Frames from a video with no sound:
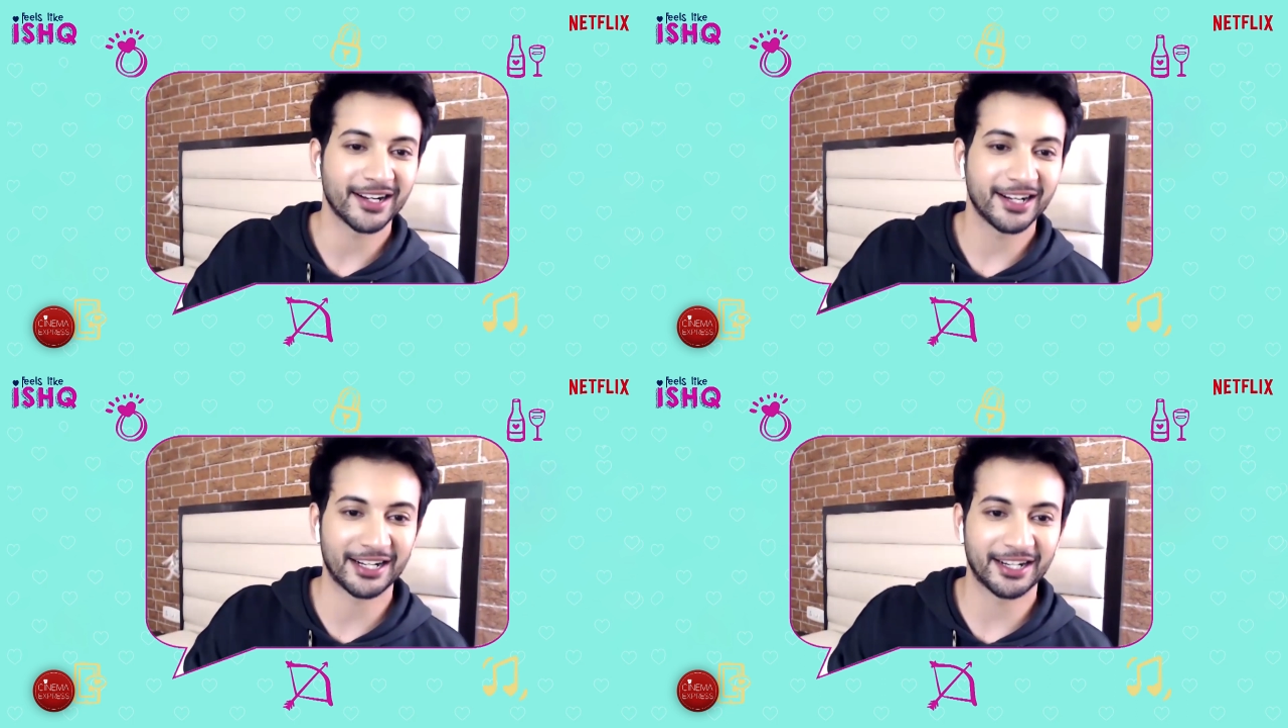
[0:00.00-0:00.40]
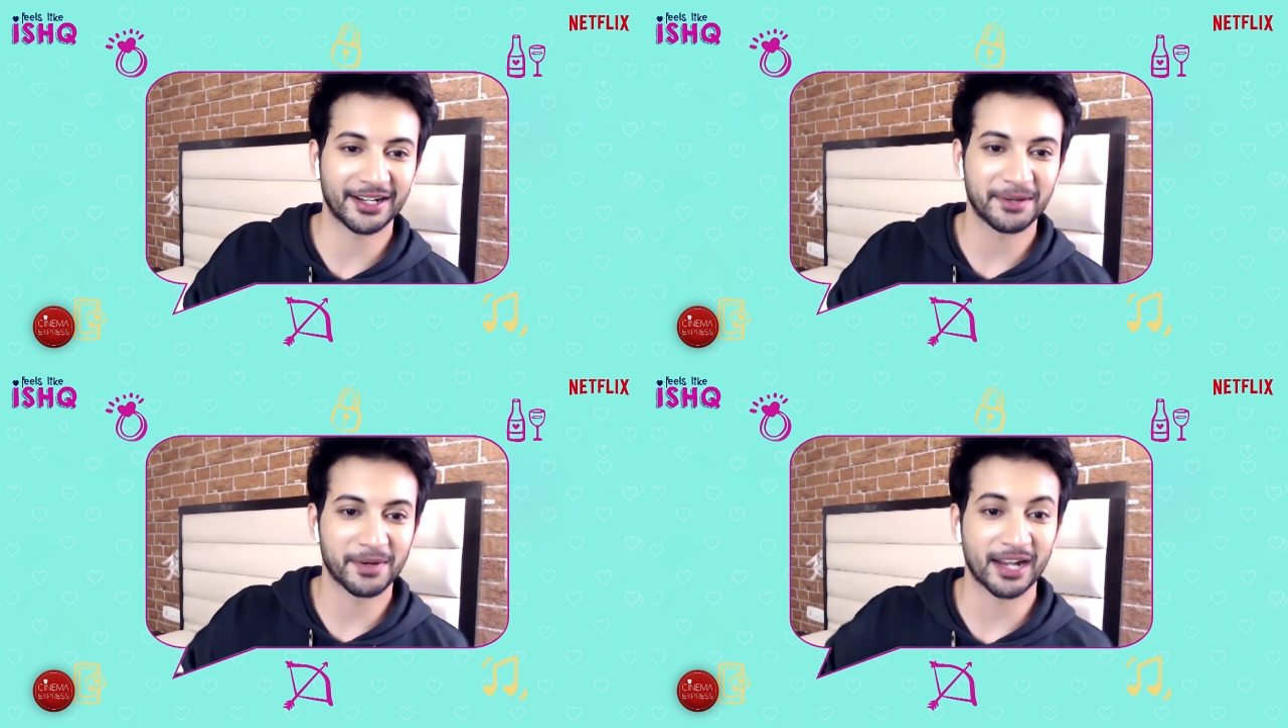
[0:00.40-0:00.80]

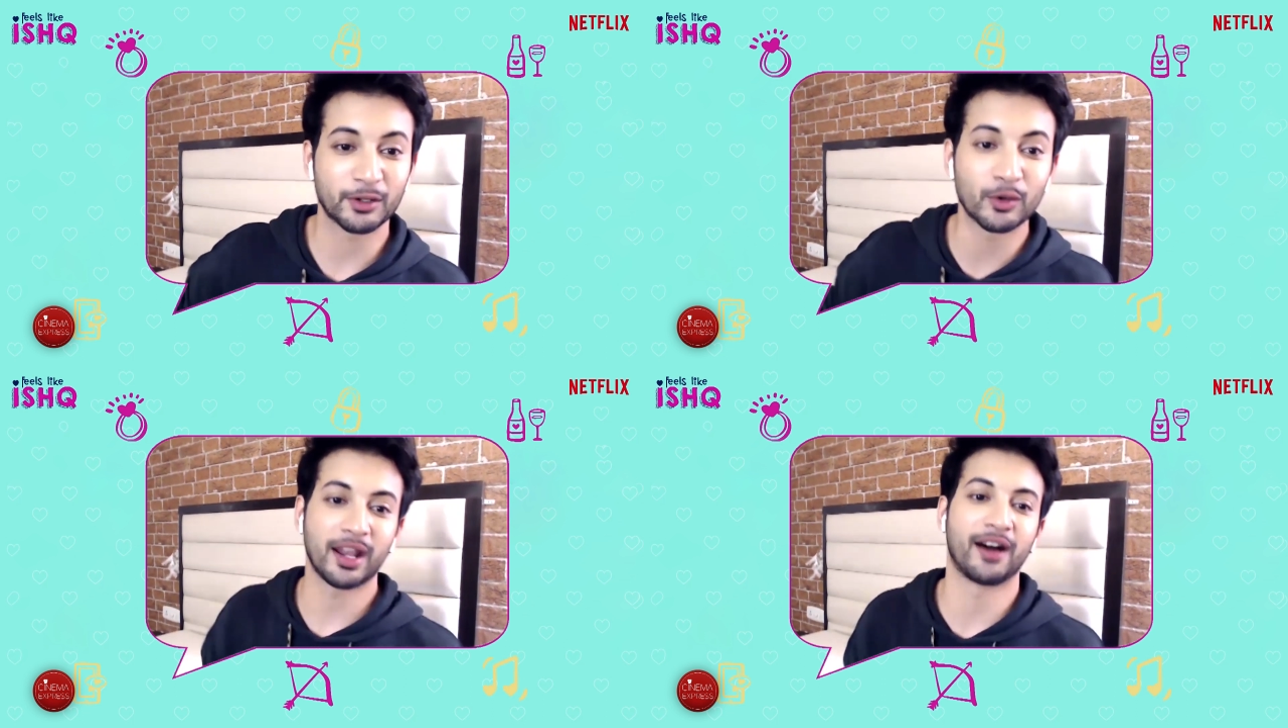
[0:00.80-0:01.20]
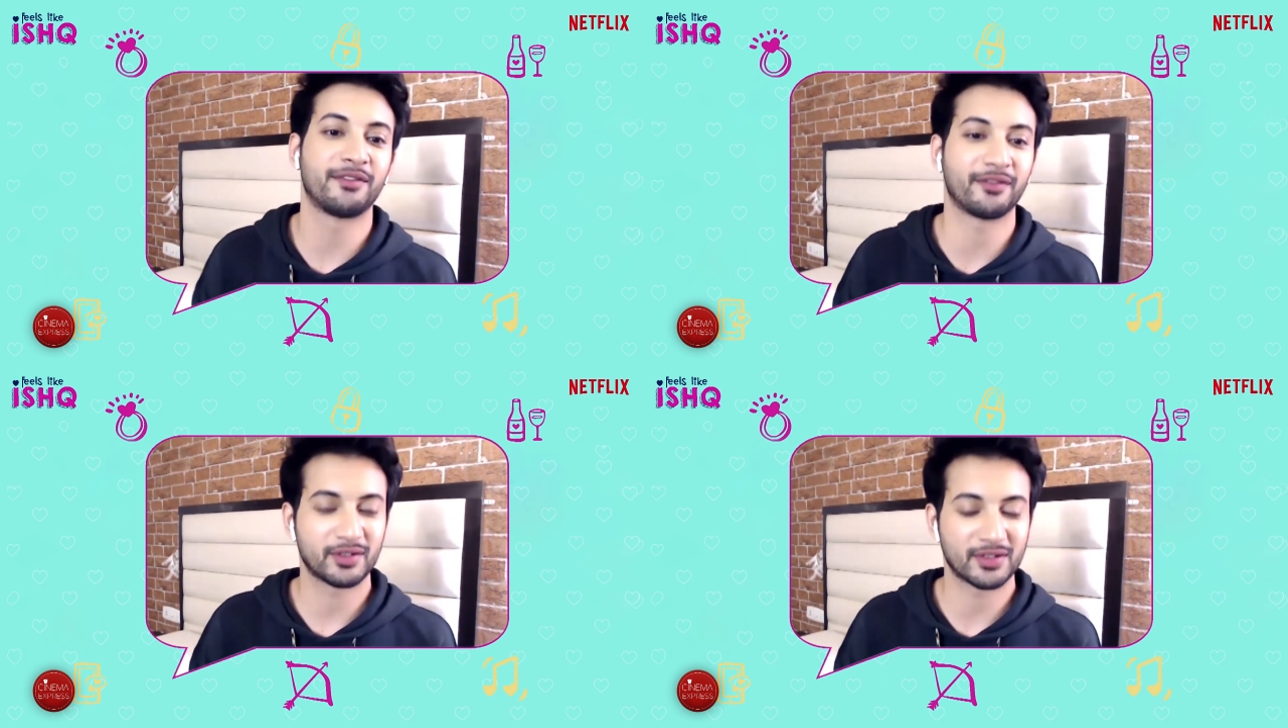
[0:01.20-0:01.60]
But I do
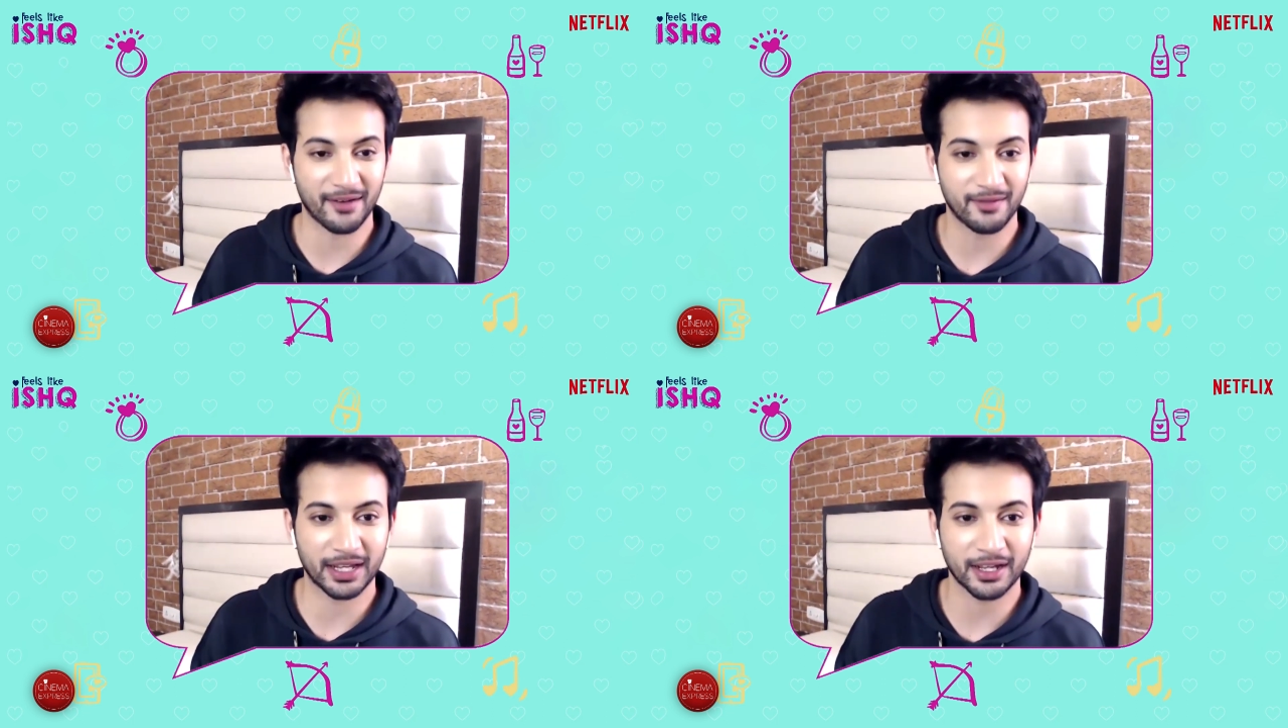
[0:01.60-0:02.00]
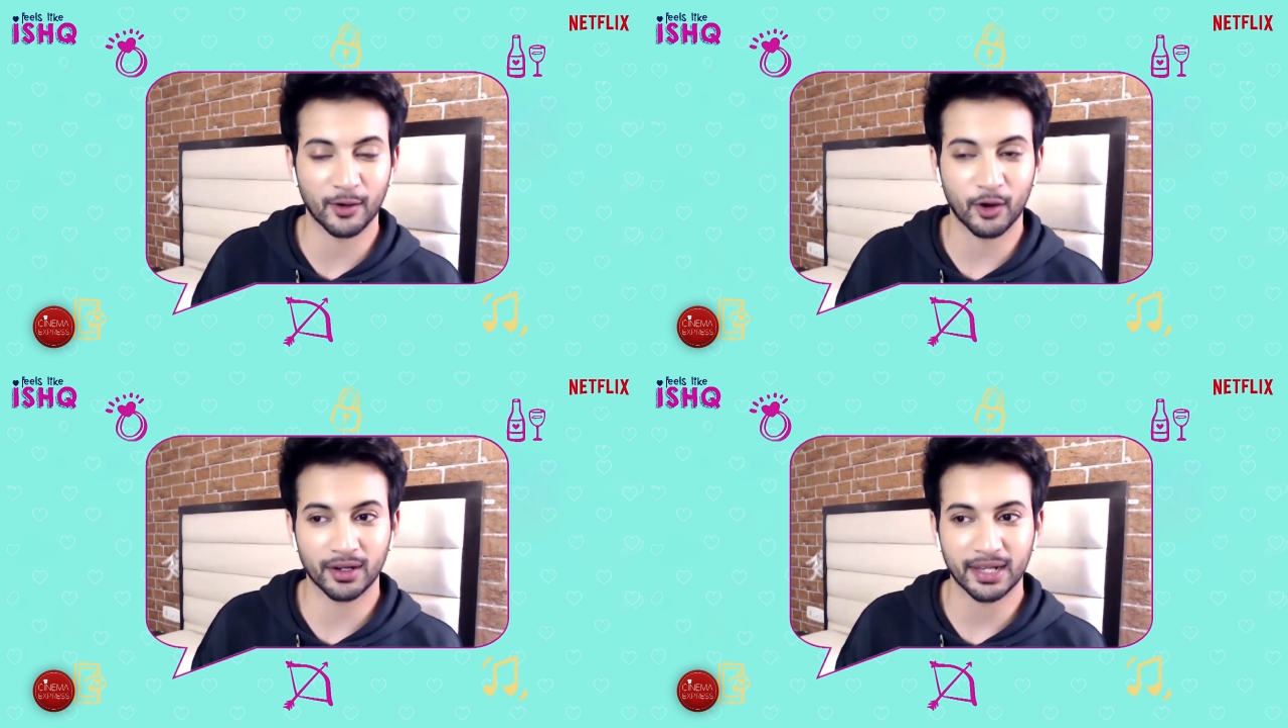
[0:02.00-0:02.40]
love traveling a
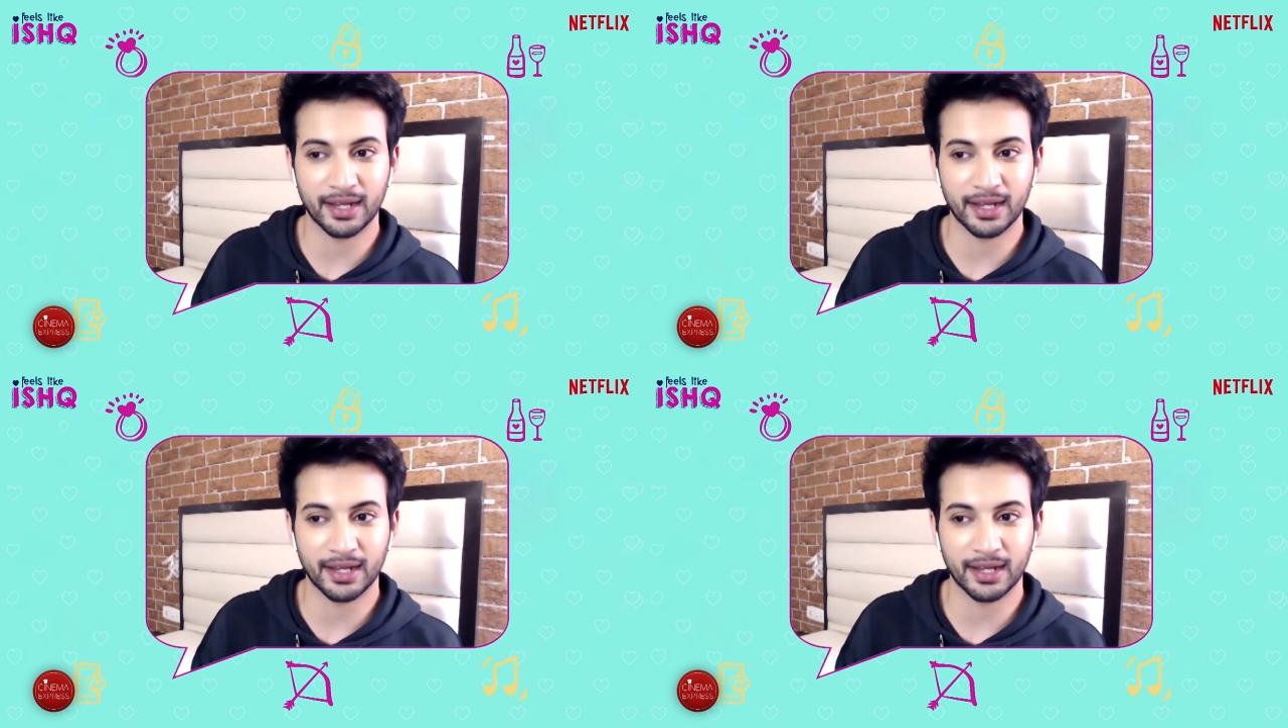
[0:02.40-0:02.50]
lot.